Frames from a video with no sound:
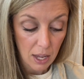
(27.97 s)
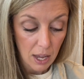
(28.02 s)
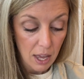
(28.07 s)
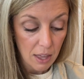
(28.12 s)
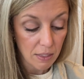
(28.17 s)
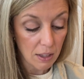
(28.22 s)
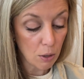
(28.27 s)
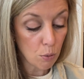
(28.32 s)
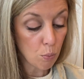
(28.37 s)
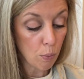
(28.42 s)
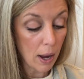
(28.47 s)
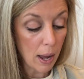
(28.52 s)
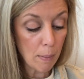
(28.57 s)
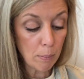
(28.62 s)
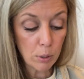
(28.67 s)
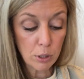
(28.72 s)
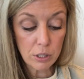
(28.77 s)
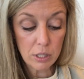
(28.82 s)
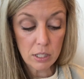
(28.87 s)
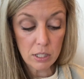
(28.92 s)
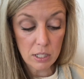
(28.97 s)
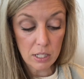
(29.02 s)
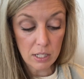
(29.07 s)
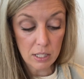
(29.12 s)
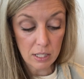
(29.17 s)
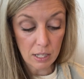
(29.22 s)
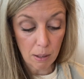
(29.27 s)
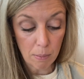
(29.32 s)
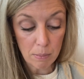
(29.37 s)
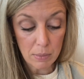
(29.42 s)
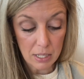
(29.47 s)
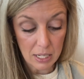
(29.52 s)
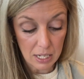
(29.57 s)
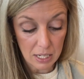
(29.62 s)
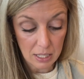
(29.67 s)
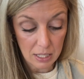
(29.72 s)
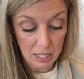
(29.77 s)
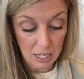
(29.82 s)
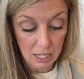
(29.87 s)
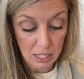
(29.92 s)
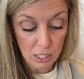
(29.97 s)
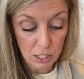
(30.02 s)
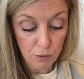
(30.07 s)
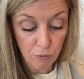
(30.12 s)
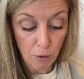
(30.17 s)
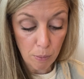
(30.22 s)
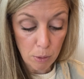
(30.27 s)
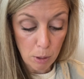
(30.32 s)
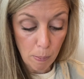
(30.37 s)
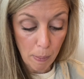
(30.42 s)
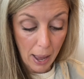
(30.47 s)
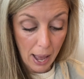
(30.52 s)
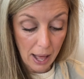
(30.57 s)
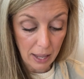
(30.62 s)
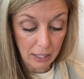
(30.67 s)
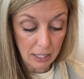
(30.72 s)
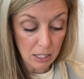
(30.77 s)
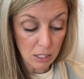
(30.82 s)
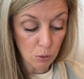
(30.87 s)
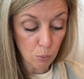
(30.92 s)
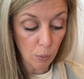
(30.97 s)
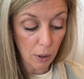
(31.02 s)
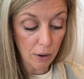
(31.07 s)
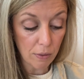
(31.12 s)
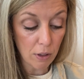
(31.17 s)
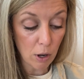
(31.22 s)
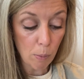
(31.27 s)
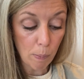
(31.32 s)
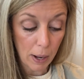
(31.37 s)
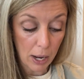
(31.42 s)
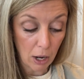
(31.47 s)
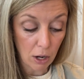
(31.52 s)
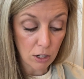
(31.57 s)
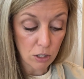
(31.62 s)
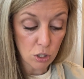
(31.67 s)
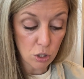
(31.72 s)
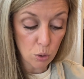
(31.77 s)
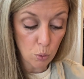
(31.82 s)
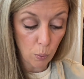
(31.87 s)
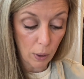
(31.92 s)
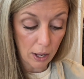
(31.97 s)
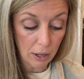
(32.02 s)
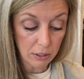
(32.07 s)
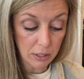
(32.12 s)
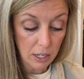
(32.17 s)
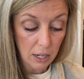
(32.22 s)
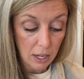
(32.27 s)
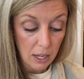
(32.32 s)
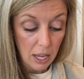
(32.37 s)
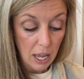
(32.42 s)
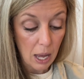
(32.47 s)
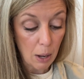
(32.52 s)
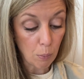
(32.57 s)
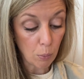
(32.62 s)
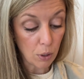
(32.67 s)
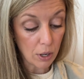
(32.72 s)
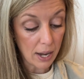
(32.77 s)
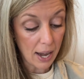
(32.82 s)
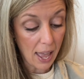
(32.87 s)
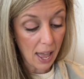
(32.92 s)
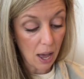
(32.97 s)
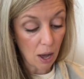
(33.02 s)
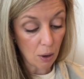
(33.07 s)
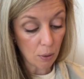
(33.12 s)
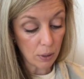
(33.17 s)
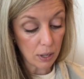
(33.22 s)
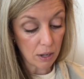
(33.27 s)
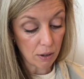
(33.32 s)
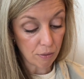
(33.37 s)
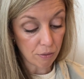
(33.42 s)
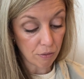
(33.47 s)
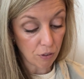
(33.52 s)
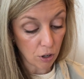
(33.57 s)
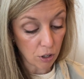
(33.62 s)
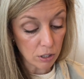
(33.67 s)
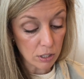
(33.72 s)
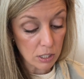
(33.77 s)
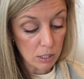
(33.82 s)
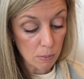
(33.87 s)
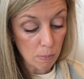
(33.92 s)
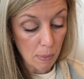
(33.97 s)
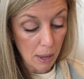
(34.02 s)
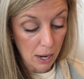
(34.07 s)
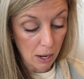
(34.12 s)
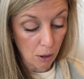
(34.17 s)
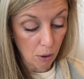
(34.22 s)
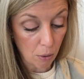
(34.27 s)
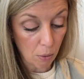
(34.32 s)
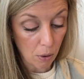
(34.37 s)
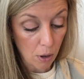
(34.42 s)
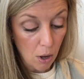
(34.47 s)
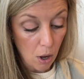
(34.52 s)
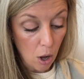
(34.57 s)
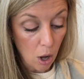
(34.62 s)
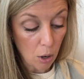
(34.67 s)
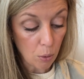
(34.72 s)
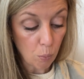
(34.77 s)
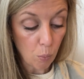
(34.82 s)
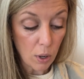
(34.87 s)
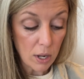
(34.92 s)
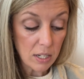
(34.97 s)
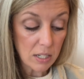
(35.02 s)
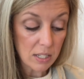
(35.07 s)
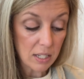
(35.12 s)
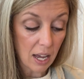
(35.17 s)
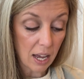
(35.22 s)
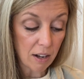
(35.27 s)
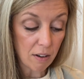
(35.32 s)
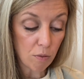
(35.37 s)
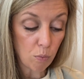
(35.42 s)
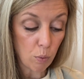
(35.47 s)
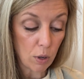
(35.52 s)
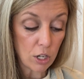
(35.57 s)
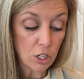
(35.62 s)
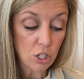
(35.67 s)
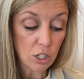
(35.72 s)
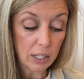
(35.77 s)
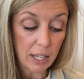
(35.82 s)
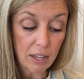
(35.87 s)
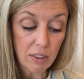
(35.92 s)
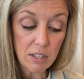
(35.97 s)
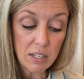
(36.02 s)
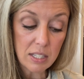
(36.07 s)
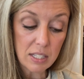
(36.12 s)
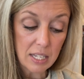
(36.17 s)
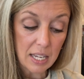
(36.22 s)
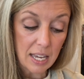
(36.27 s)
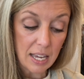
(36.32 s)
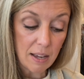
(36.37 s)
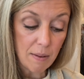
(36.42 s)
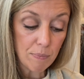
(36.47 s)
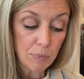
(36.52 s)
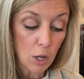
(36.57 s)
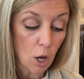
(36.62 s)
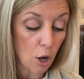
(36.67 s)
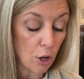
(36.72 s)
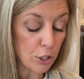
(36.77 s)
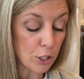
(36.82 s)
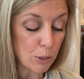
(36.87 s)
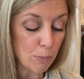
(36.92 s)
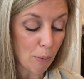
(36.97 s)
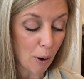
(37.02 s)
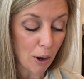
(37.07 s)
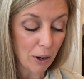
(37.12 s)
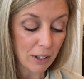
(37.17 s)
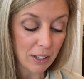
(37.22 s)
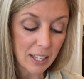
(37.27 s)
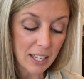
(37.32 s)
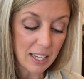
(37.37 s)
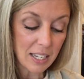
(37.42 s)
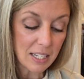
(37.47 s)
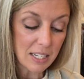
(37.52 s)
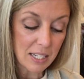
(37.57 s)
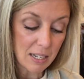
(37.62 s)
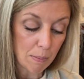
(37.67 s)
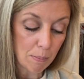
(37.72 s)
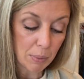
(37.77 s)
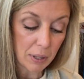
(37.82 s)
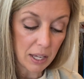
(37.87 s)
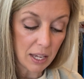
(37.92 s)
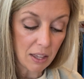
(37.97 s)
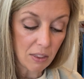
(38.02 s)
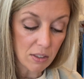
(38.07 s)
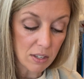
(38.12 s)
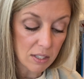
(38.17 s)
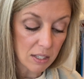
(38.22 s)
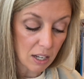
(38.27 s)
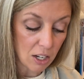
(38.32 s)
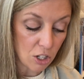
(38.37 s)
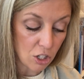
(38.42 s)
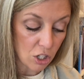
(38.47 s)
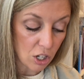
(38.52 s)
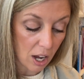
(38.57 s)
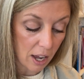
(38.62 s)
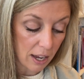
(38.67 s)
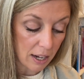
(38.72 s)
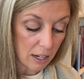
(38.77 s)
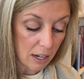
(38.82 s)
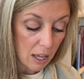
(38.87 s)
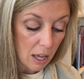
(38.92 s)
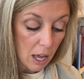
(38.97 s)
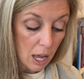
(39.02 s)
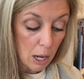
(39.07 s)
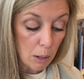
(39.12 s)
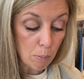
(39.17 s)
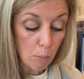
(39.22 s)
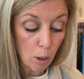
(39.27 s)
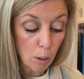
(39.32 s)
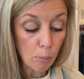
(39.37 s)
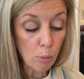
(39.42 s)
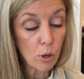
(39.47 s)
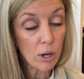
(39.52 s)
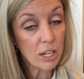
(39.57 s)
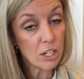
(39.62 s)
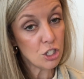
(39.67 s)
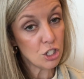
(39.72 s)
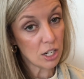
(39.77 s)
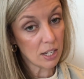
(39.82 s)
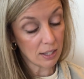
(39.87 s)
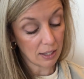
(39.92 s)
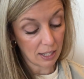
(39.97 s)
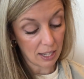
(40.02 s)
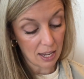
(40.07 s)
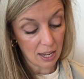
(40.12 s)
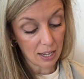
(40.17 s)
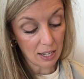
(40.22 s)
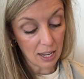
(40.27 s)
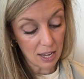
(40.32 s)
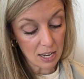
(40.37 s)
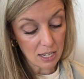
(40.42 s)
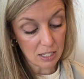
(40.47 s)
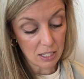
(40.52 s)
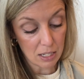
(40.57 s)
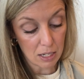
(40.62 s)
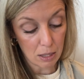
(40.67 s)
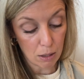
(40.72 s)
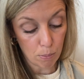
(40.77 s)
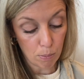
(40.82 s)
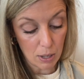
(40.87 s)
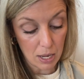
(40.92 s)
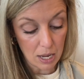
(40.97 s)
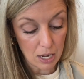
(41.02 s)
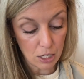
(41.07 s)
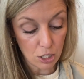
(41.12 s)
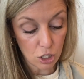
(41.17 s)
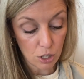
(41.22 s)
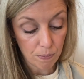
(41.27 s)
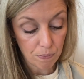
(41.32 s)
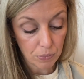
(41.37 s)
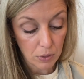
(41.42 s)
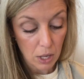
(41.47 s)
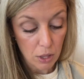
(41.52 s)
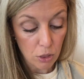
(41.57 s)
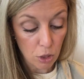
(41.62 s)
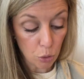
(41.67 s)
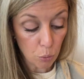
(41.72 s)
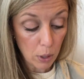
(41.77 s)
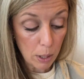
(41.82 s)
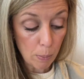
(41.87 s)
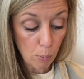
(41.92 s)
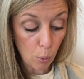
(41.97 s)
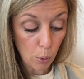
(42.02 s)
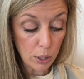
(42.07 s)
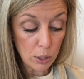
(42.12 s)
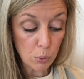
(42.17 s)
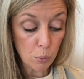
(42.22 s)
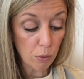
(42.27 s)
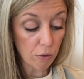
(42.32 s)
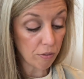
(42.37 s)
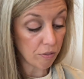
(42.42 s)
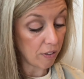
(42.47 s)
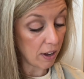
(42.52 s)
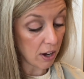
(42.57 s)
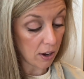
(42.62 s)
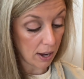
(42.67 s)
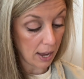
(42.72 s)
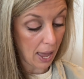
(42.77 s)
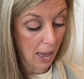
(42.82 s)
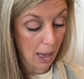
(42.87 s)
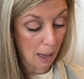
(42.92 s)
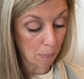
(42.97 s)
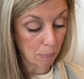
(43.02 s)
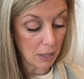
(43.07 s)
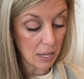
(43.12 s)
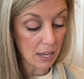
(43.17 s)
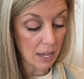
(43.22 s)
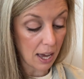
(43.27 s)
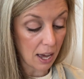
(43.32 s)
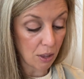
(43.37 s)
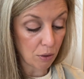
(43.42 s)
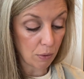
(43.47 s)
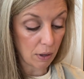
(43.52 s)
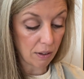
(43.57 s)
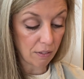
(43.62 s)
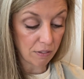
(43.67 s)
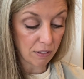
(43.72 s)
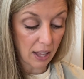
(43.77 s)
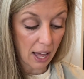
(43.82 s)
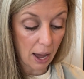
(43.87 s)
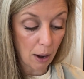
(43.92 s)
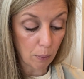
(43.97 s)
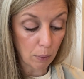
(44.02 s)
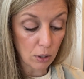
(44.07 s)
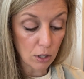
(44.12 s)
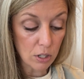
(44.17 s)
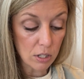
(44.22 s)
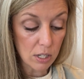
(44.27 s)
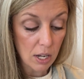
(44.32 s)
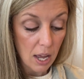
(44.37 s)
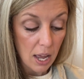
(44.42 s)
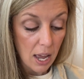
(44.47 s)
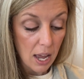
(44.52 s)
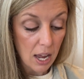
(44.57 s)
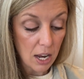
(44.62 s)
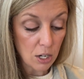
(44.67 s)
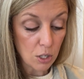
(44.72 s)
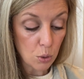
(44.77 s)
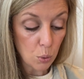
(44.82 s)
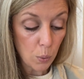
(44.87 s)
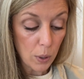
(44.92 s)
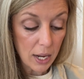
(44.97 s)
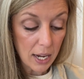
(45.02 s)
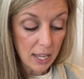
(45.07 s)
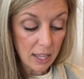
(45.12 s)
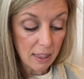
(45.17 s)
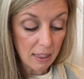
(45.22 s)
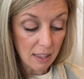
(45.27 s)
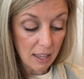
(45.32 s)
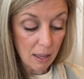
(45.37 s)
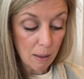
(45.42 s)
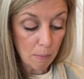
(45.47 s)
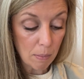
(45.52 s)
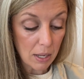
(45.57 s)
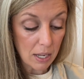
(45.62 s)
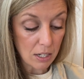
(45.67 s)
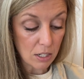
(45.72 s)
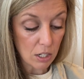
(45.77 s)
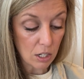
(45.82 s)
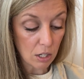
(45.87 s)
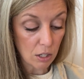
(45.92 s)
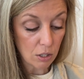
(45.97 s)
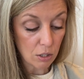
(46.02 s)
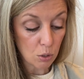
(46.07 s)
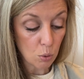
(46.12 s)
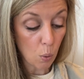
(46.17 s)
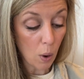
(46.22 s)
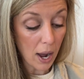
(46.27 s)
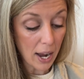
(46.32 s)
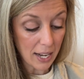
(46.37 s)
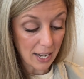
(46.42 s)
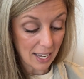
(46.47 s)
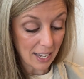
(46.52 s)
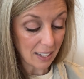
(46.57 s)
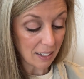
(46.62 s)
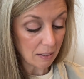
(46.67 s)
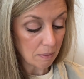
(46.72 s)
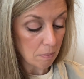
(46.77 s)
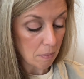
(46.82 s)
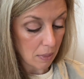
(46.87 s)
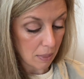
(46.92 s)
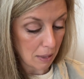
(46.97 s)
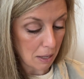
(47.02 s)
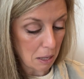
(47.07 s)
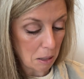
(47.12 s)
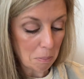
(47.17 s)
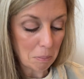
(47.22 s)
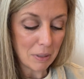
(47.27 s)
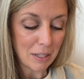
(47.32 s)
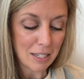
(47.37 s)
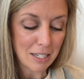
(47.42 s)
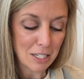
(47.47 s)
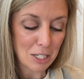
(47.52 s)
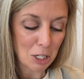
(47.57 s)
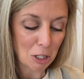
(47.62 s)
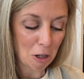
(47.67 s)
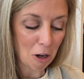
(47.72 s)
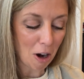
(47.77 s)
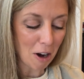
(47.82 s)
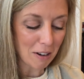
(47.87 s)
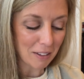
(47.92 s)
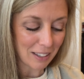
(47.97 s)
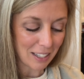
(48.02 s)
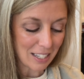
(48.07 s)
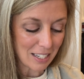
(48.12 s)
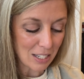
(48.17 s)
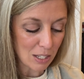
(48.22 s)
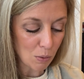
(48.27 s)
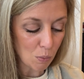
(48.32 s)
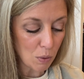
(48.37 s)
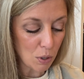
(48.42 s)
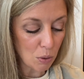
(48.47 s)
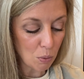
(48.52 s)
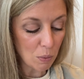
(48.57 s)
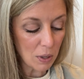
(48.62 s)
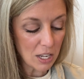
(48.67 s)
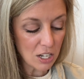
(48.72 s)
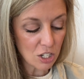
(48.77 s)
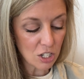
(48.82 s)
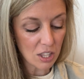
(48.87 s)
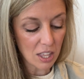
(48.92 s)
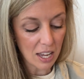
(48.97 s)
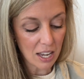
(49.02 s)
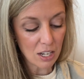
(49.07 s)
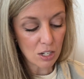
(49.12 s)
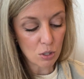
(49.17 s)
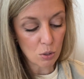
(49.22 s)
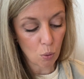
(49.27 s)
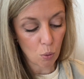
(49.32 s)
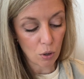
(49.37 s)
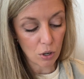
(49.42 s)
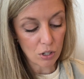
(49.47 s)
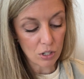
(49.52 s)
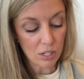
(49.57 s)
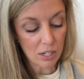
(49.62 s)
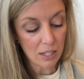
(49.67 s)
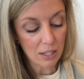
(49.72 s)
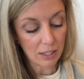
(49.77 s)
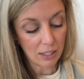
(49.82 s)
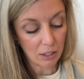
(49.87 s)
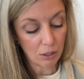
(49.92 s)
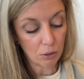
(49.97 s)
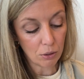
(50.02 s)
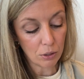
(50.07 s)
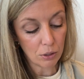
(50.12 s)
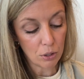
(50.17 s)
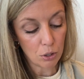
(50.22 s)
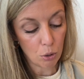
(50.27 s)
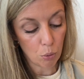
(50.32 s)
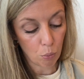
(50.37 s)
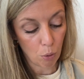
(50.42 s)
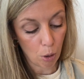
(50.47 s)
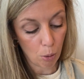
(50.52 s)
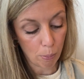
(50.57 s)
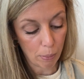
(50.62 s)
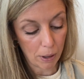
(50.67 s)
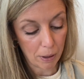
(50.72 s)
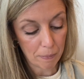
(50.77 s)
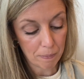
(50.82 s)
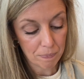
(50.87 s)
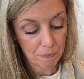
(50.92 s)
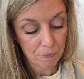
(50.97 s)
They'd rambled to some distance from the palace where their parents dwelt, and were now in a verdant meadow, on one side of which lay the sea, all sparkling and dimpling in the sunshine, and murmuring gently against the beach. The three boys were very happy, gathering flowers and twining them into garlands with which they adorned little Europa.